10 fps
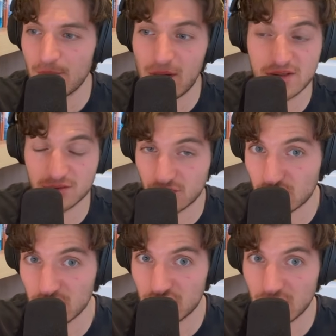based on the
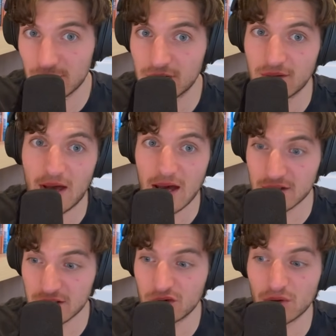transcript,
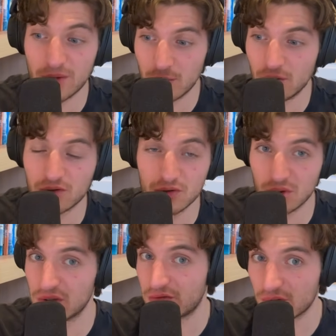and it will be able to
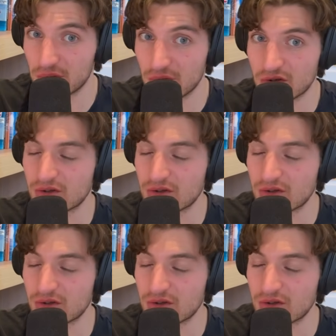do it for you.